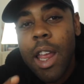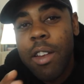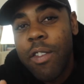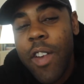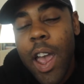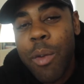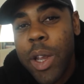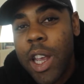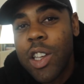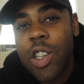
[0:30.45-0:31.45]
In fact,
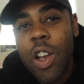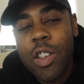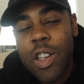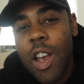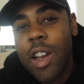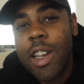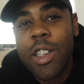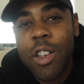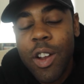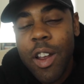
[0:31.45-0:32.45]
we get a chance early
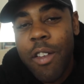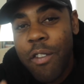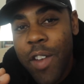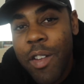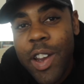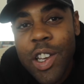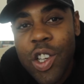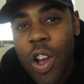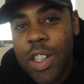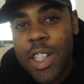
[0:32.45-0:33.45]
to look at a very
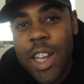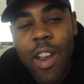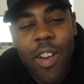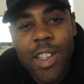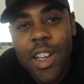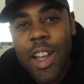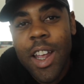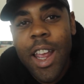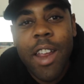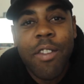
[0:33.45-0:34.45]
enchanting character
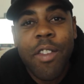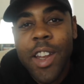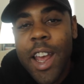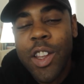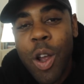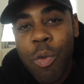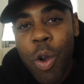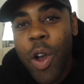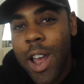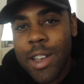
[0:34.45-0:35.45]
in Fernando
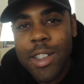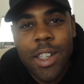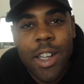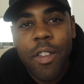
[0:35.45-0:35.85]
Rojas,